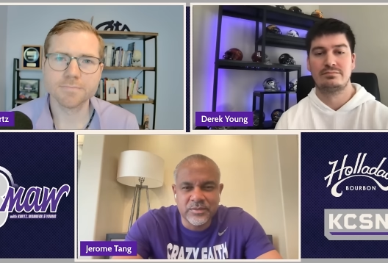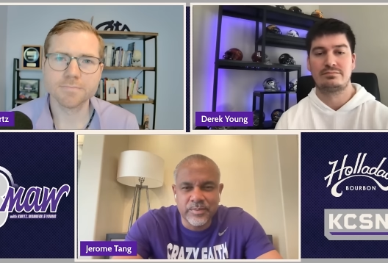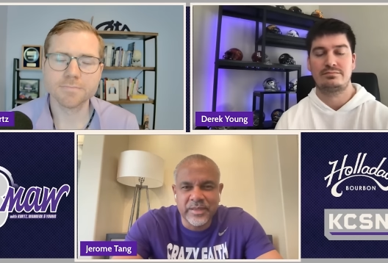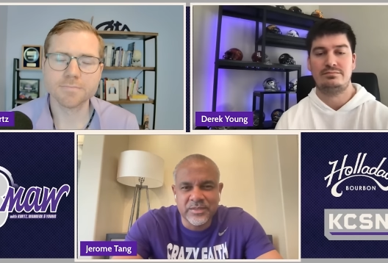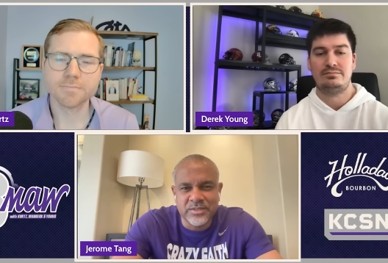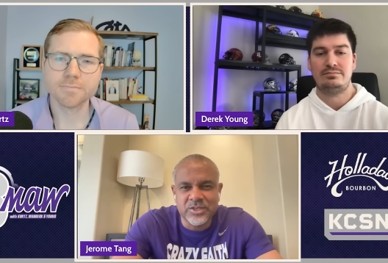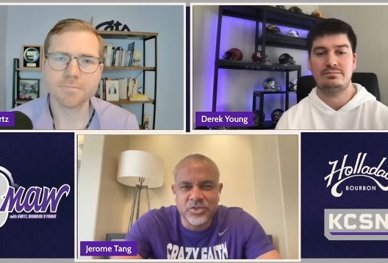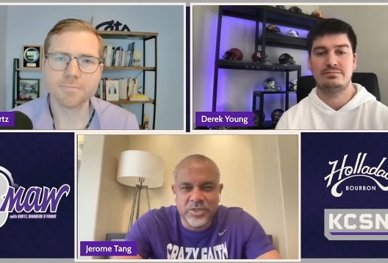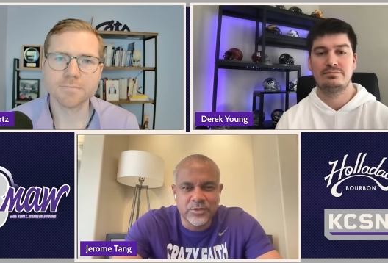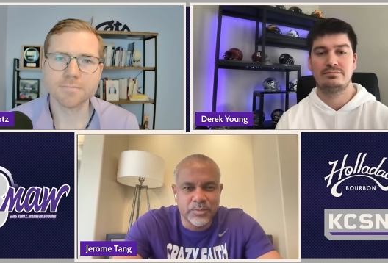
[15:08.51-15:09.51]
Speaker 1: make
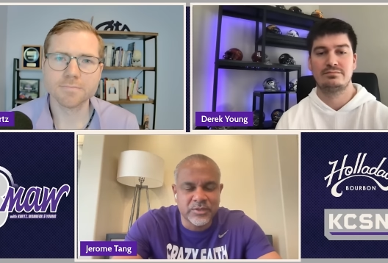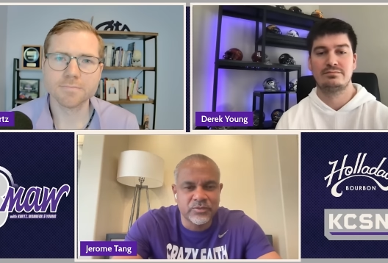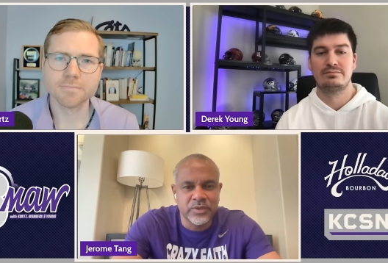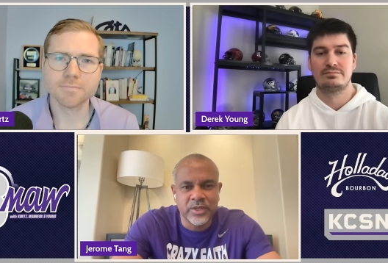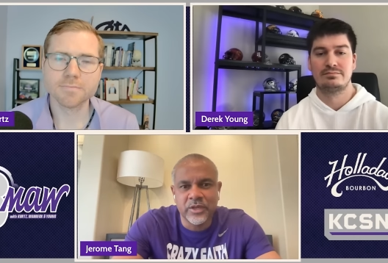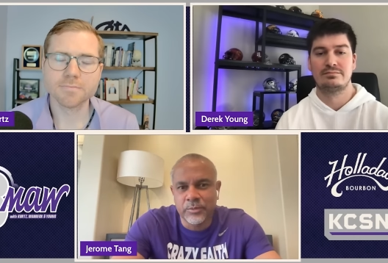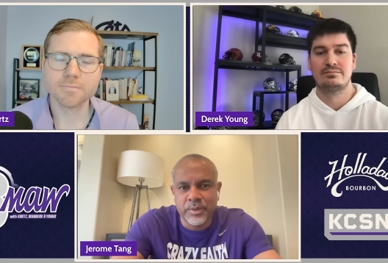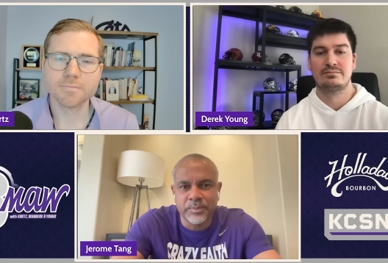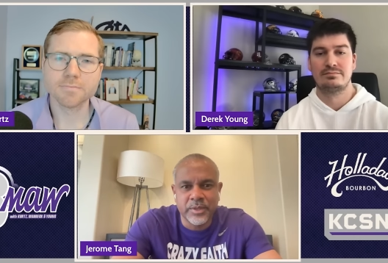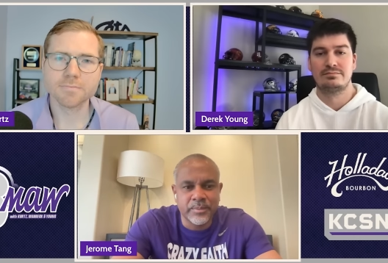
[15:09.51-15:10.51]
decisions as best for the other
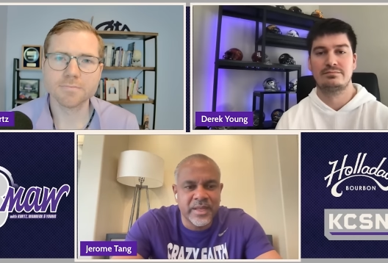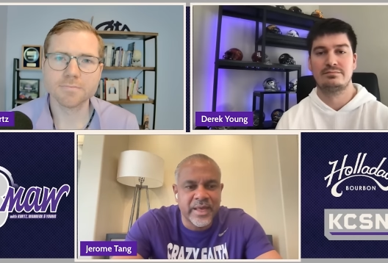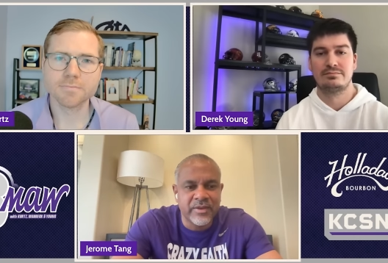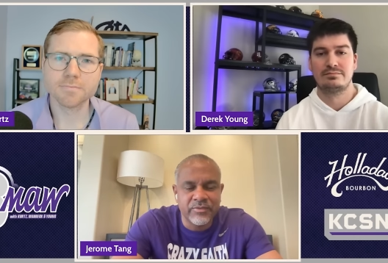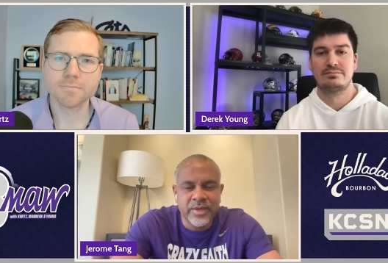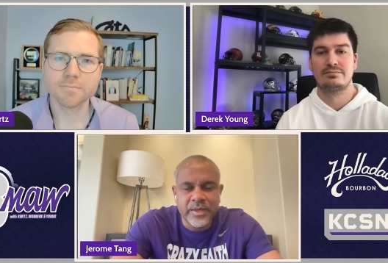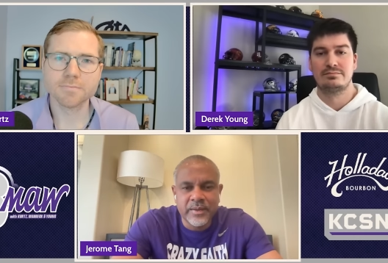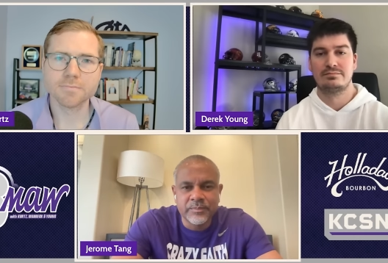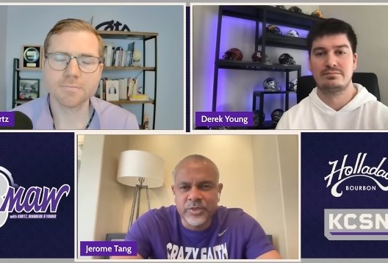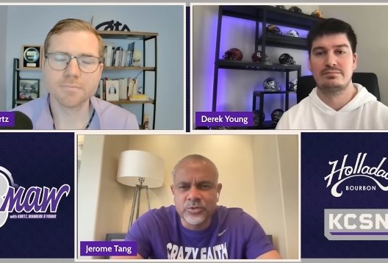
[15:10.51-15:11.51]
people in my life,
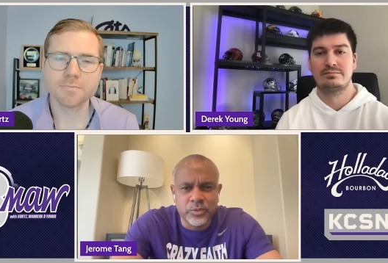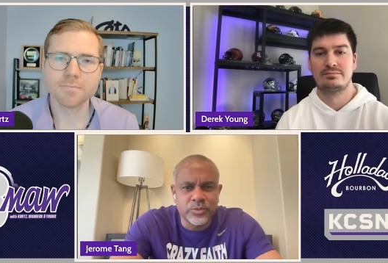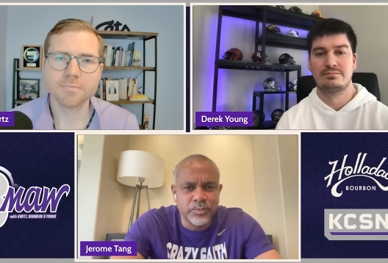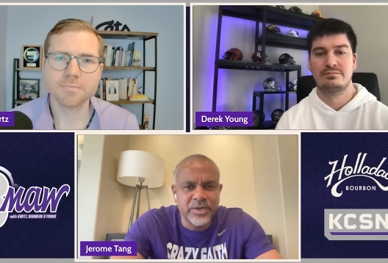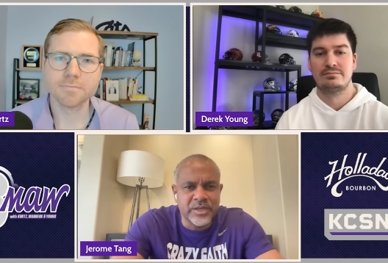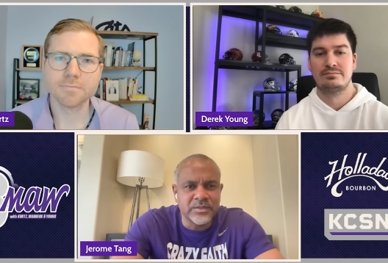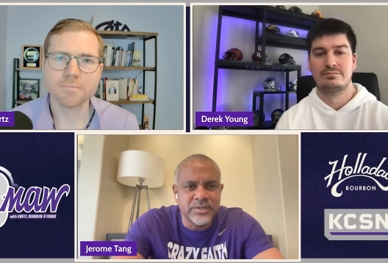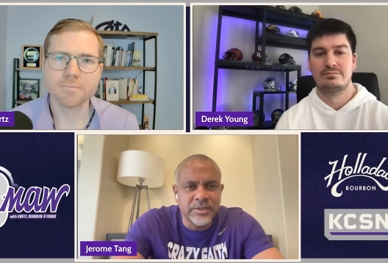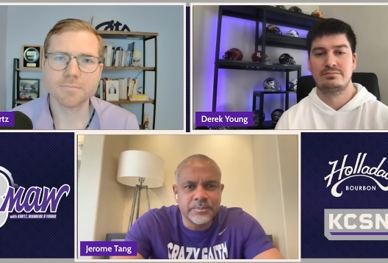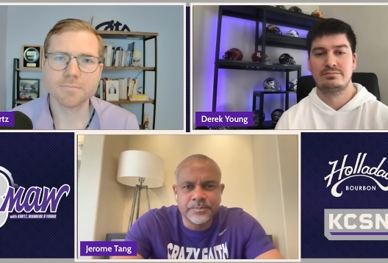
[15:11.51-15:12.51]
this one was pretty
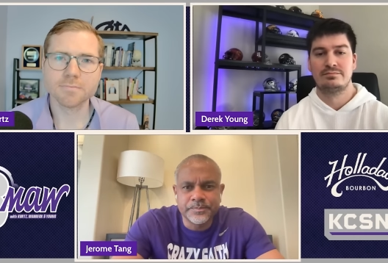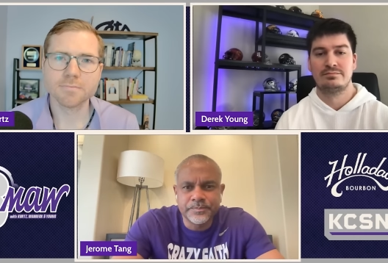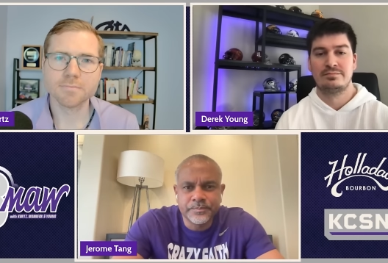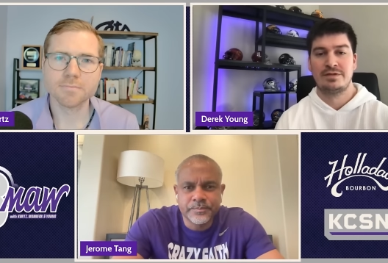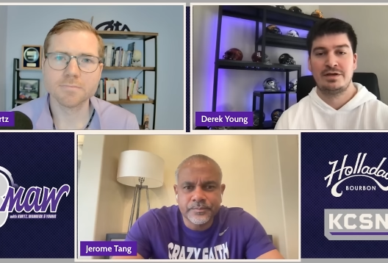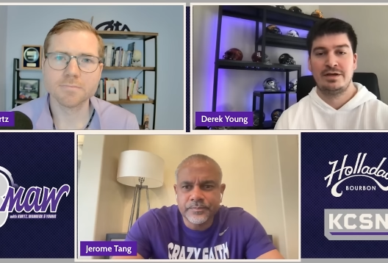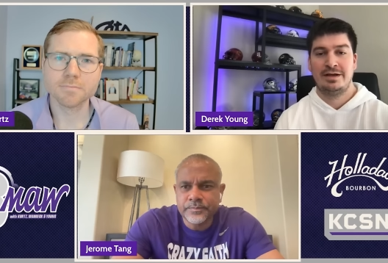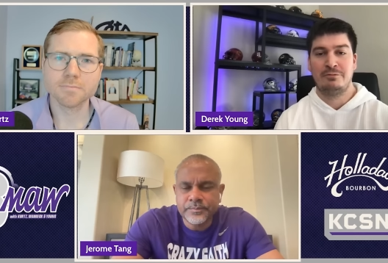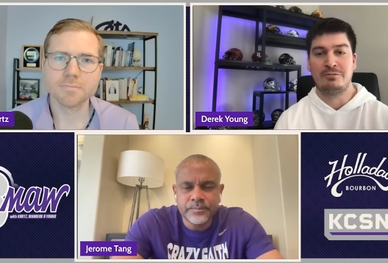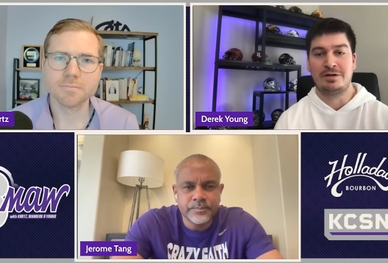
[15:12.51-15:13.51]
easy.
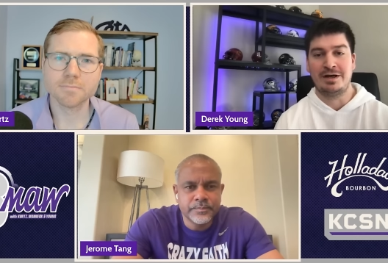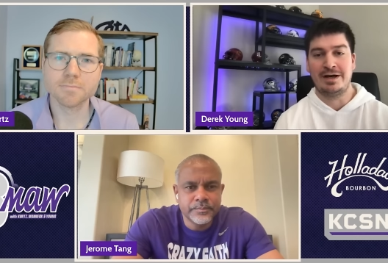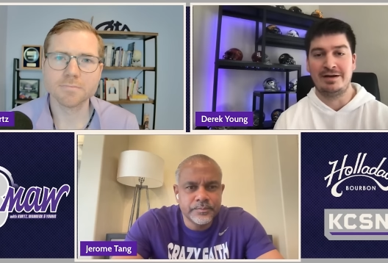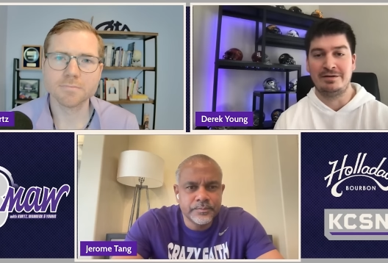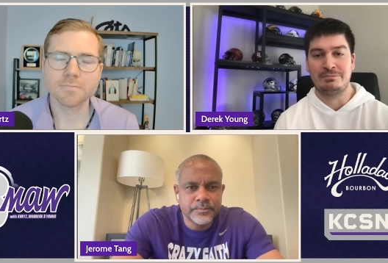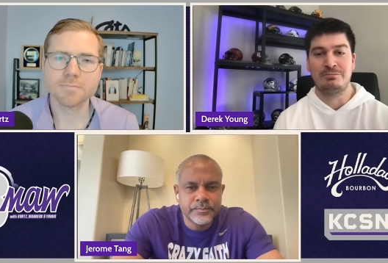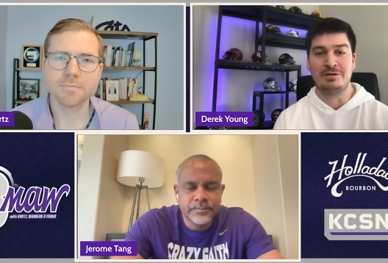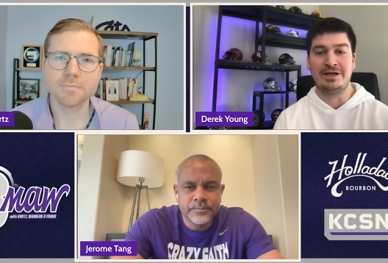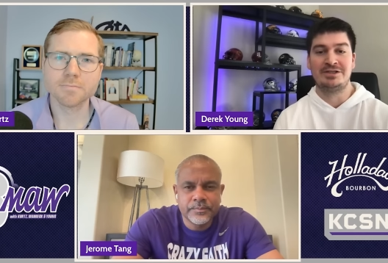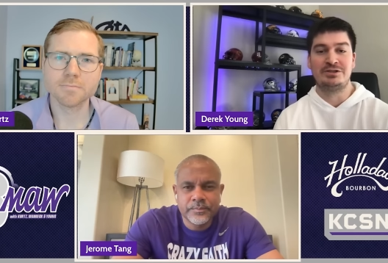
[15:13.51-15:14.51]
Speaker 2: And what kind of
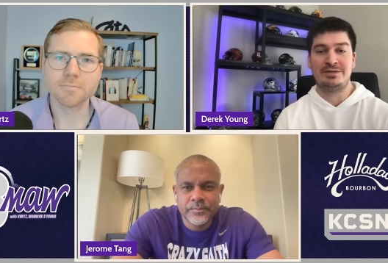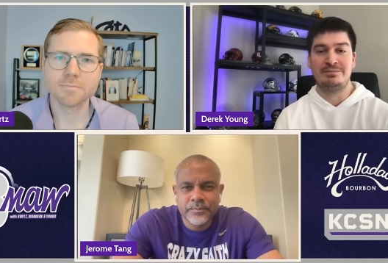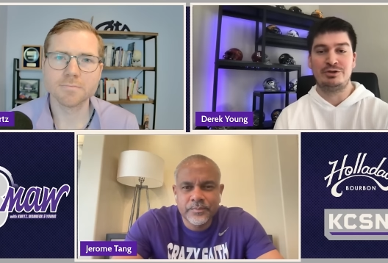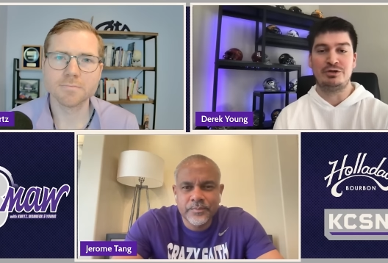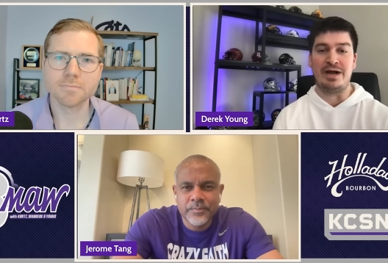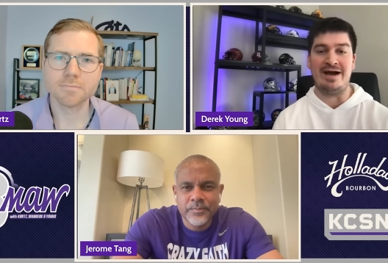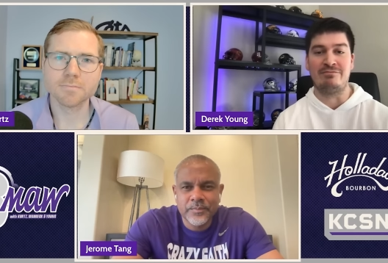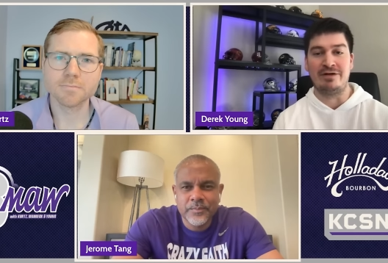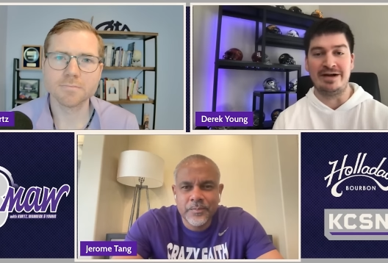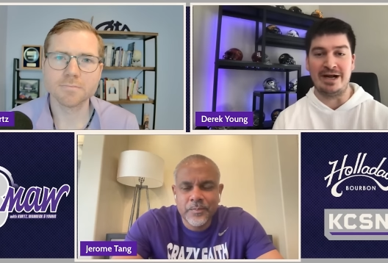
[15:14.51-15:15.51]
relationship do you
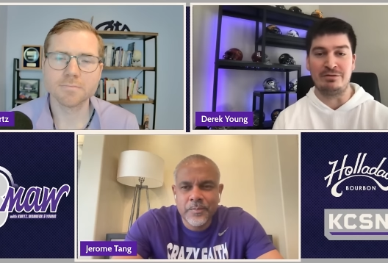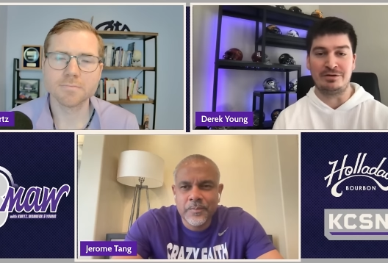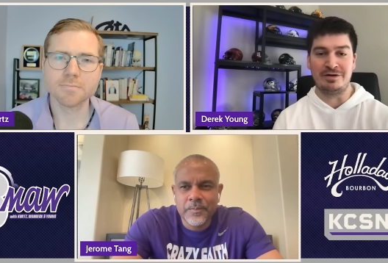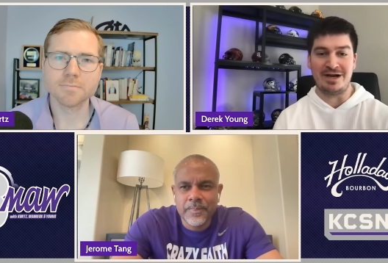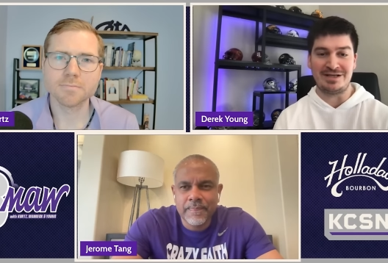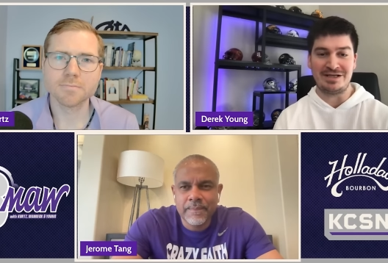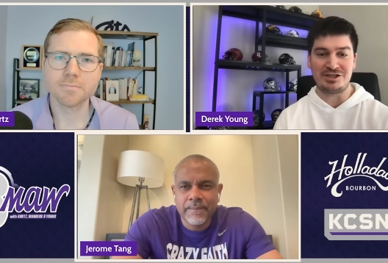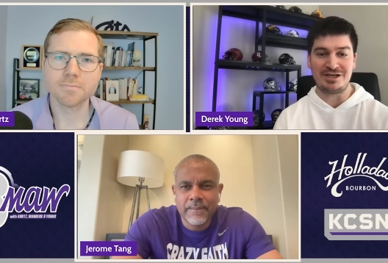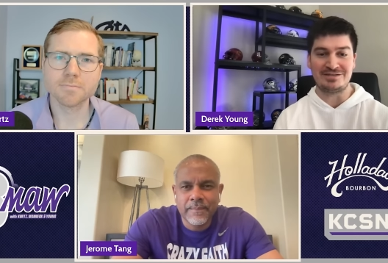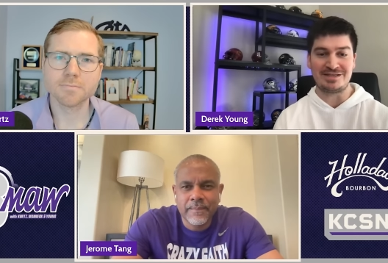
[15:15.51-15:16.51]
have right now with your AD,
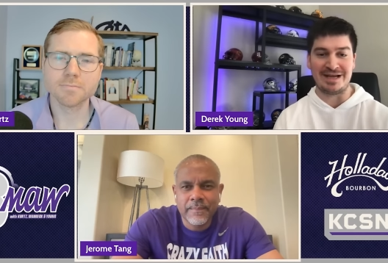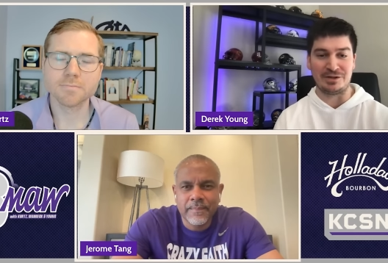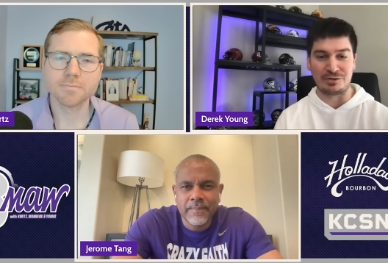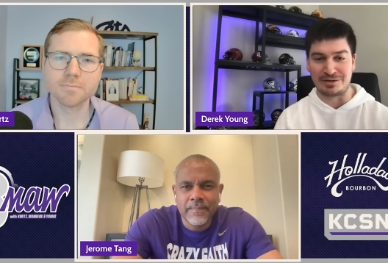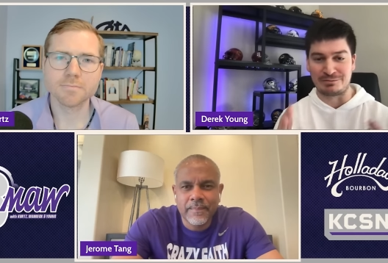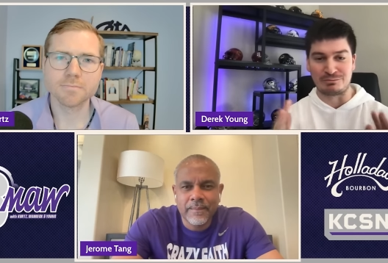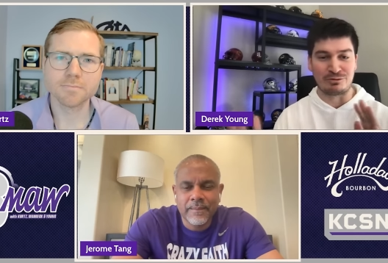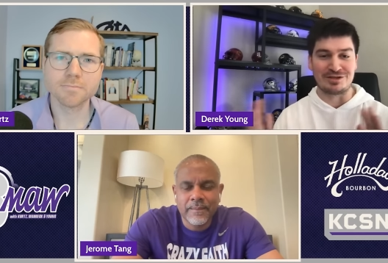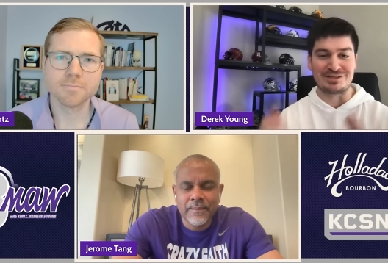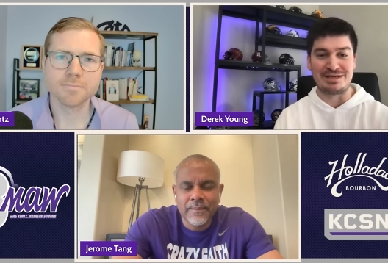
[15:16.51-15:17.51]
Gene Taylor,
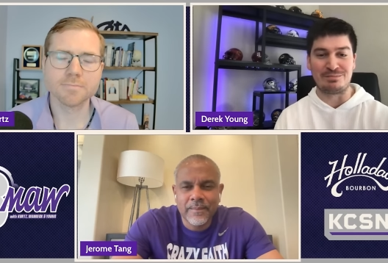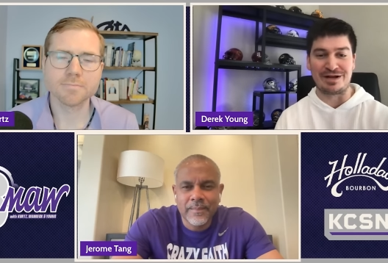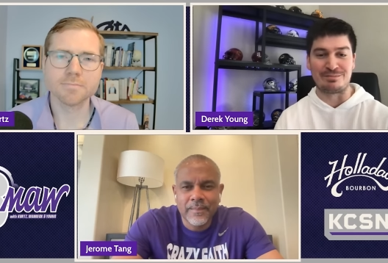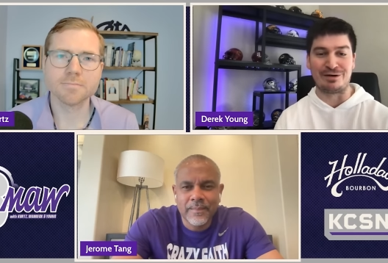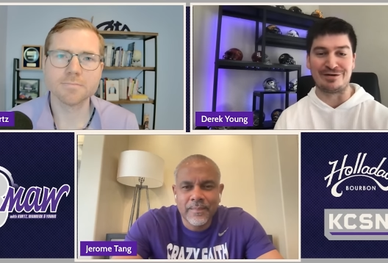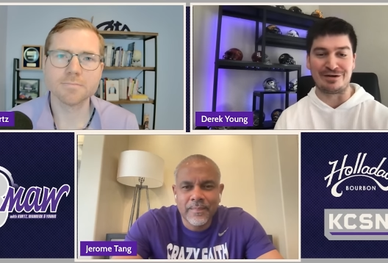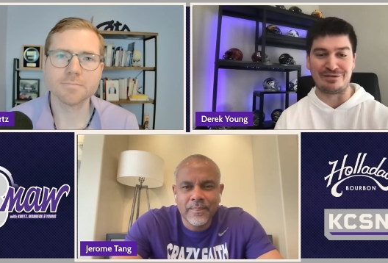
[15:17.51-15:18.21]
and where does he play a part in